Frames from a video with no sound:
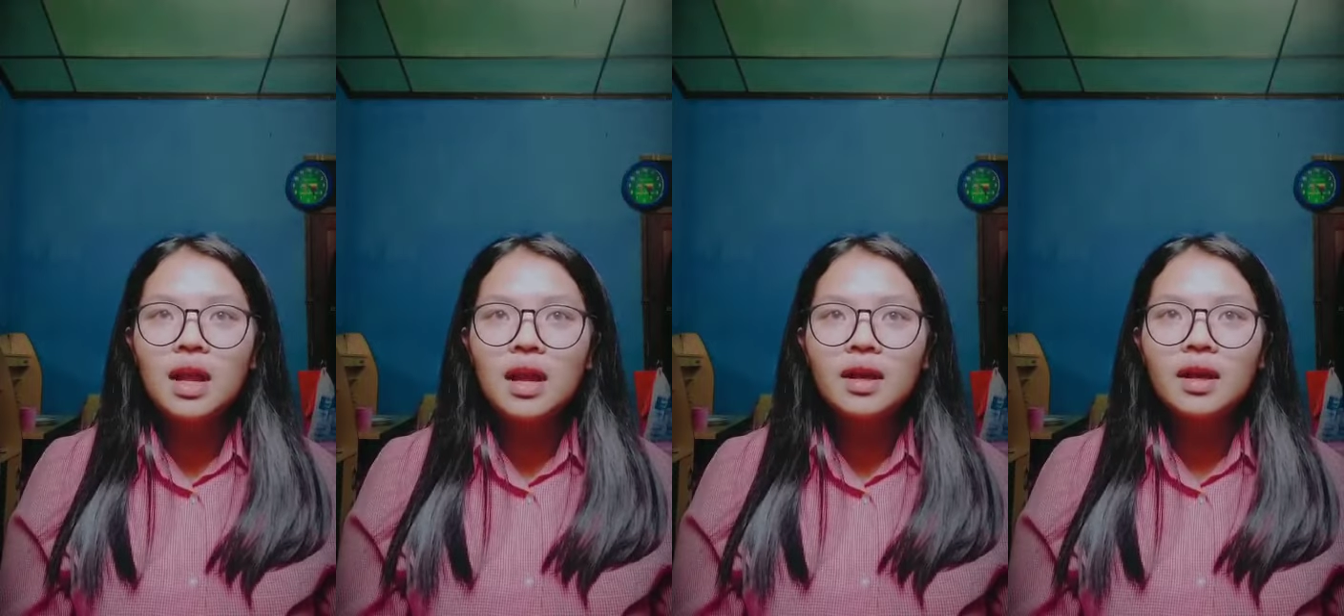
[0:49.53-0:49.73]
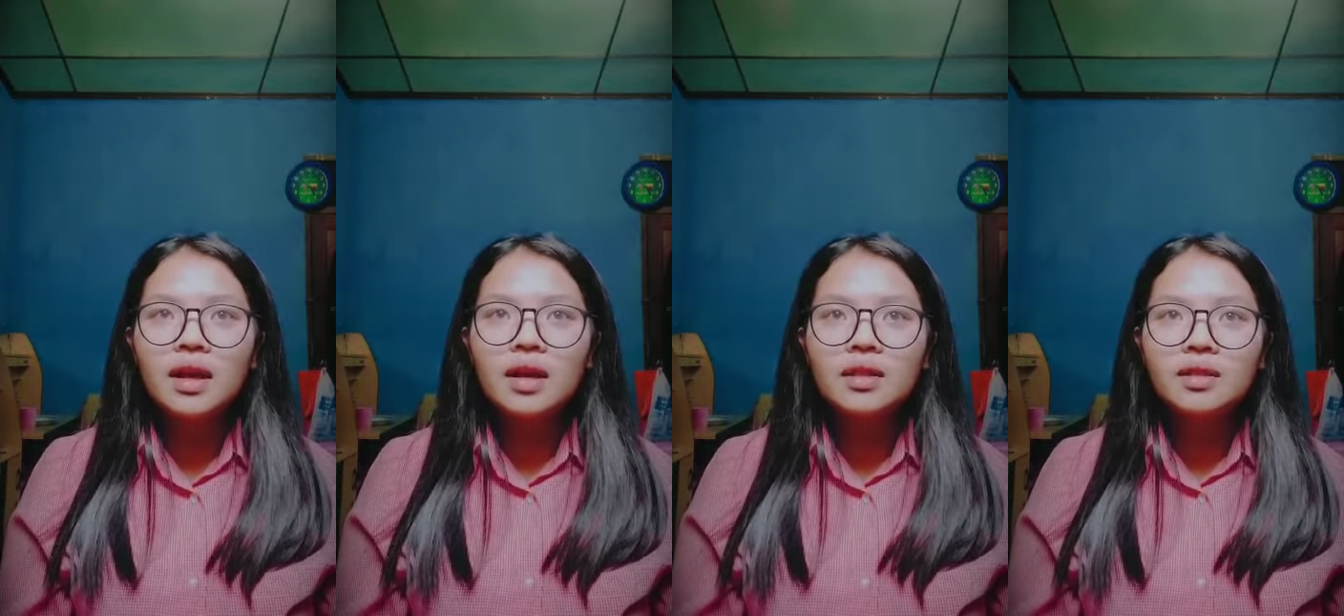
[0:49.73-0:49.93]

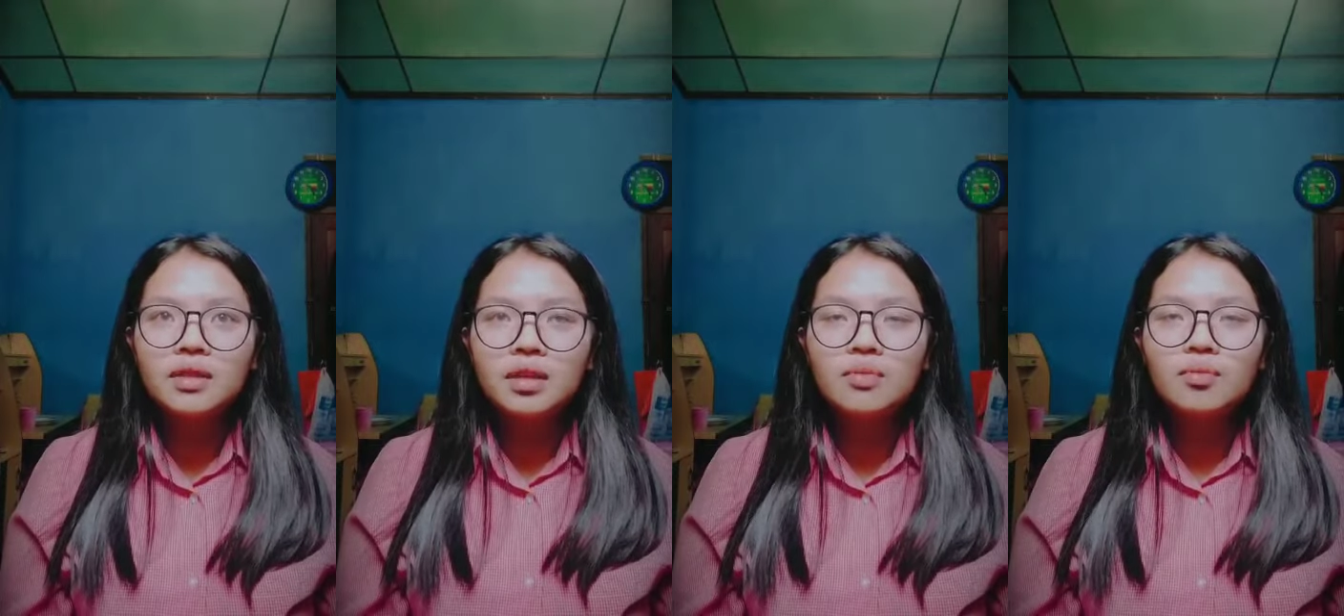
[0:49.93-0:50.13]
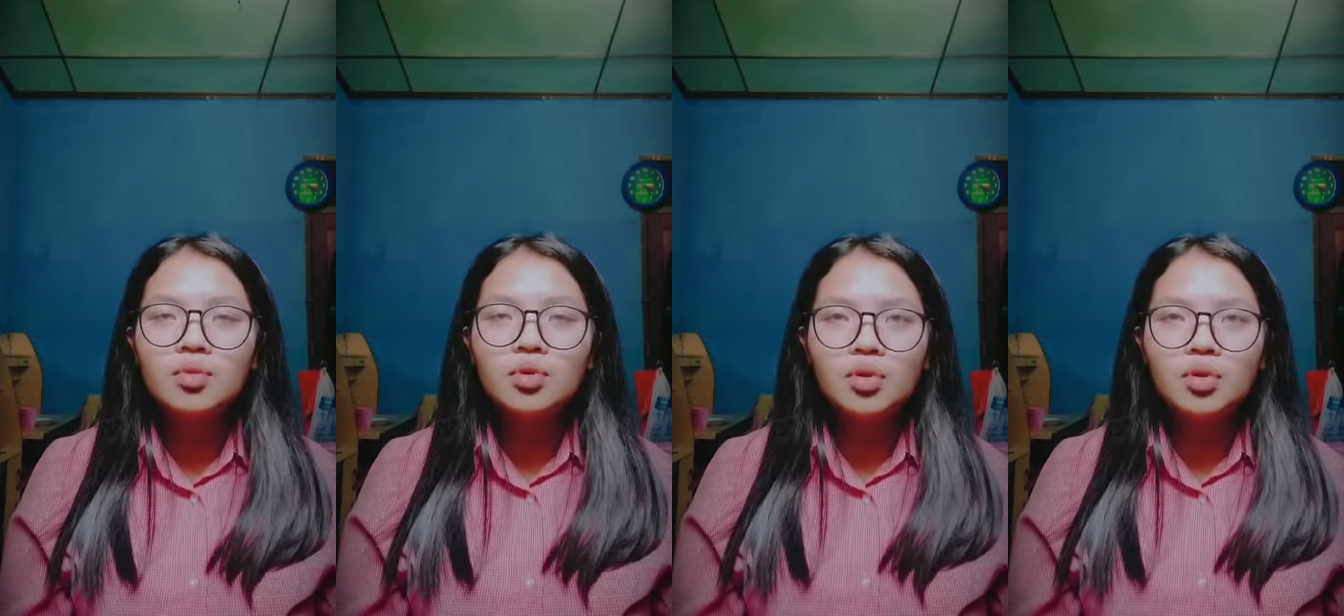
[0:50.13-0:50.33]
and of
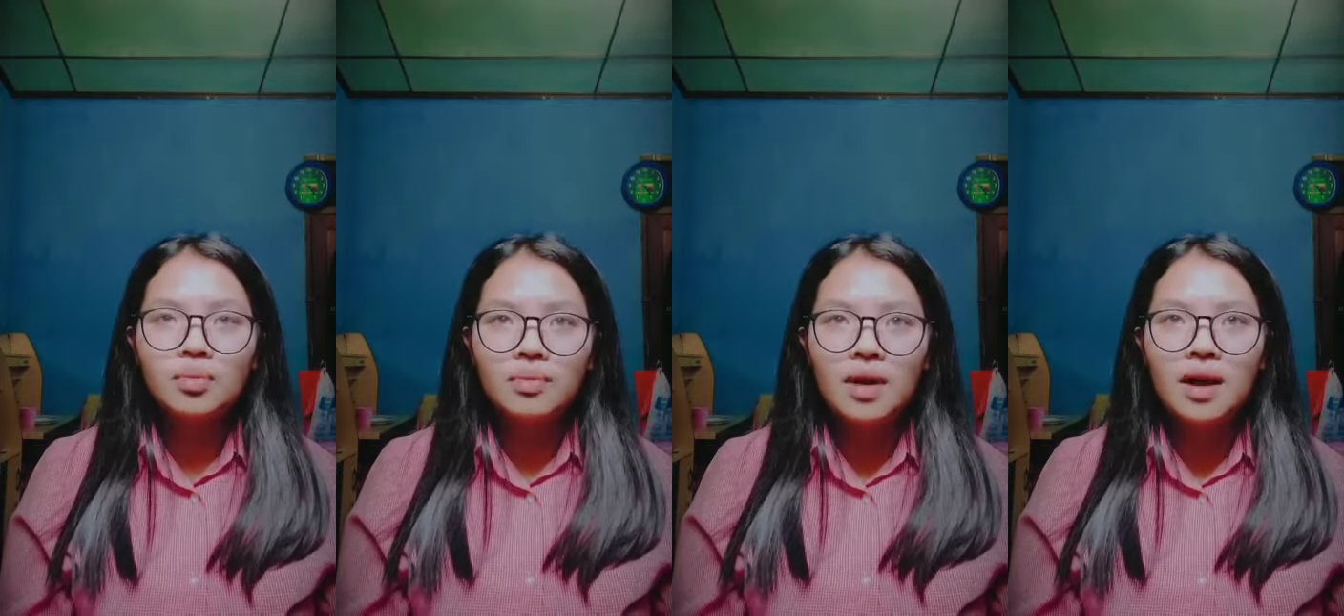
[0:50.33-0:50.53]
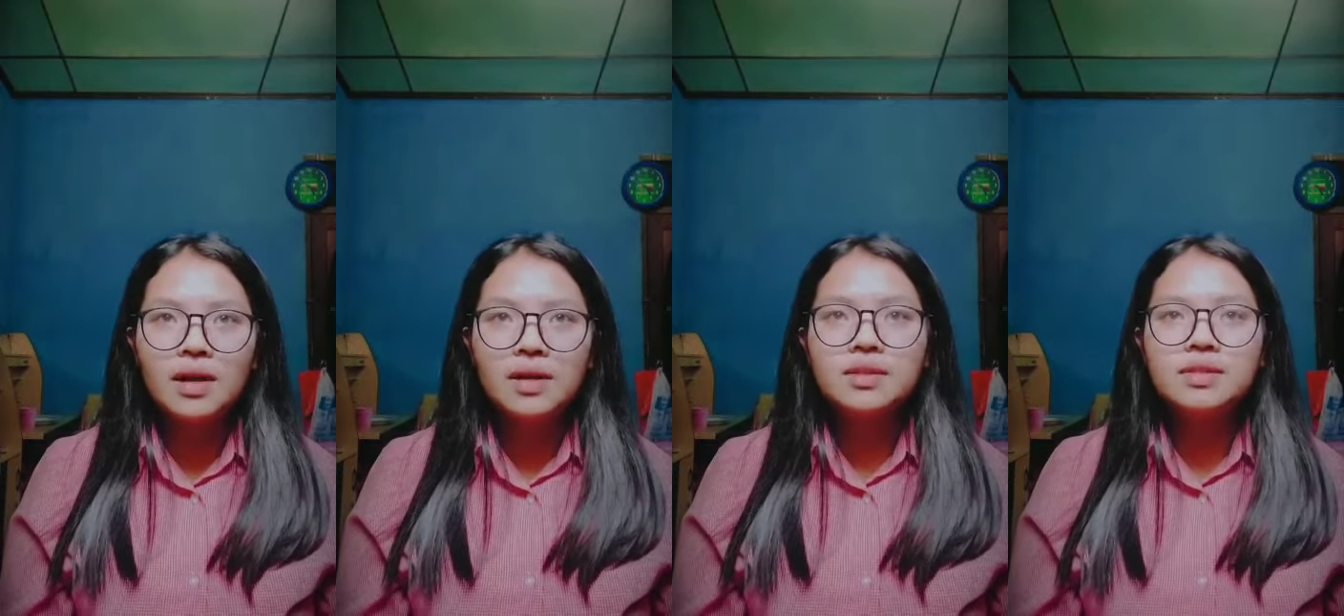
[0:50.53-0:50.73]
course,
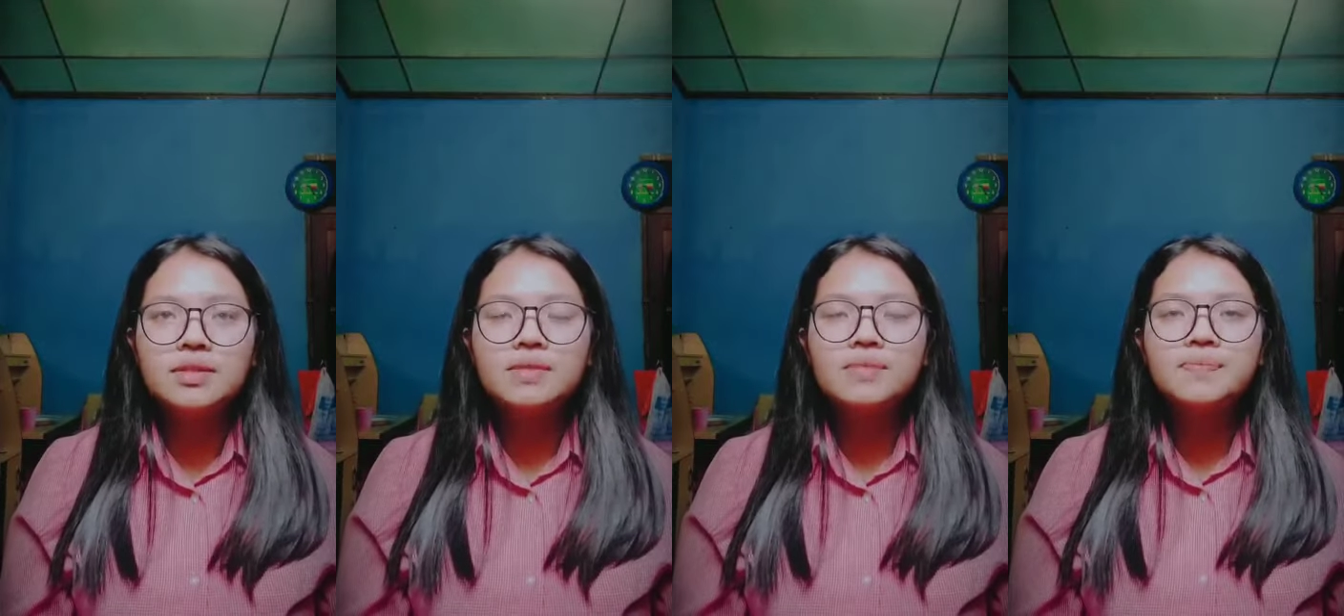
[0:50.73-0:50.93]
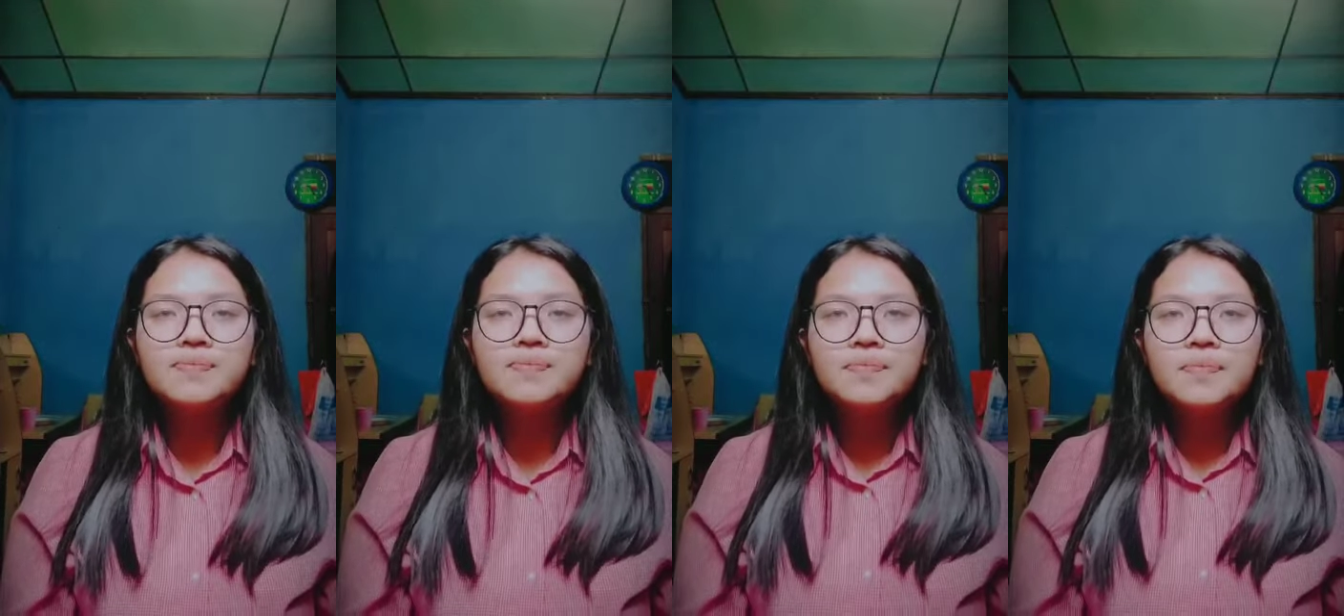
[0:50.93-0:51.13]
I
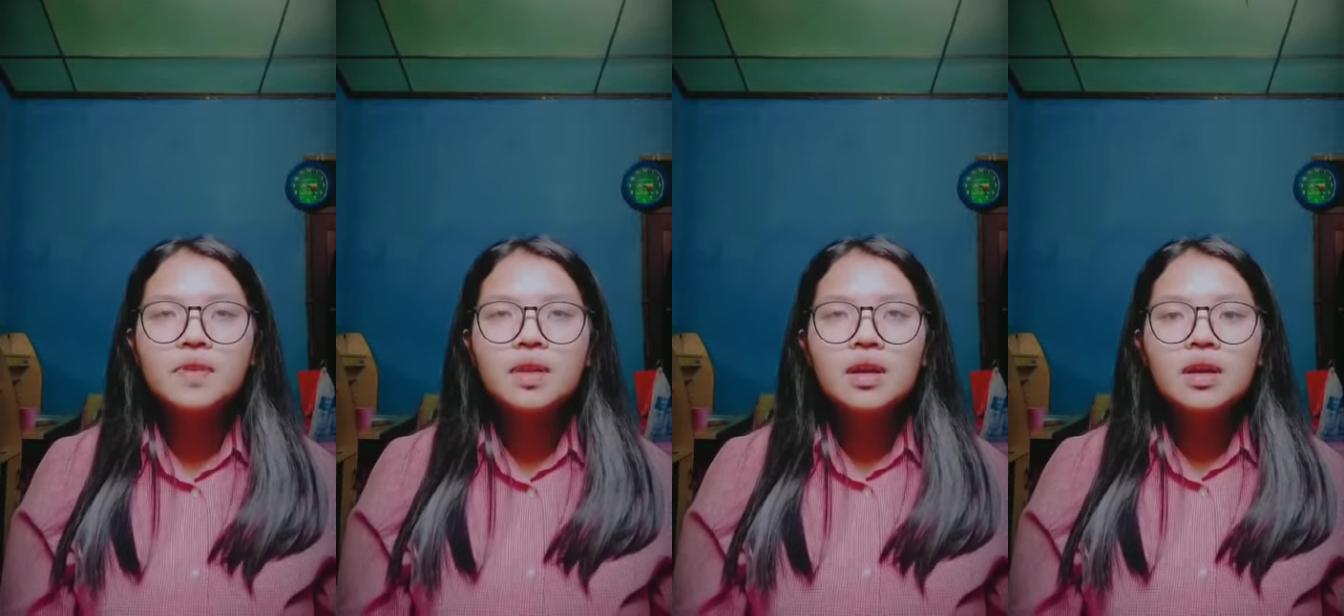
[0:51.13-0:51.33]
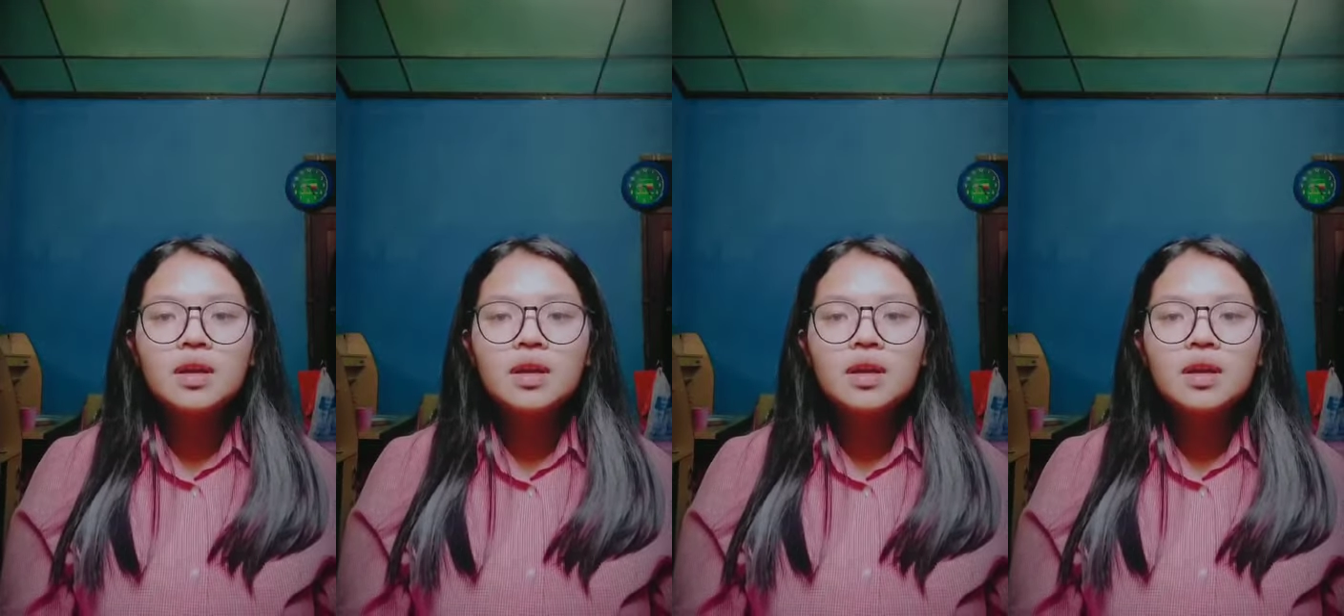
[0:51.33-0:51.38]
really like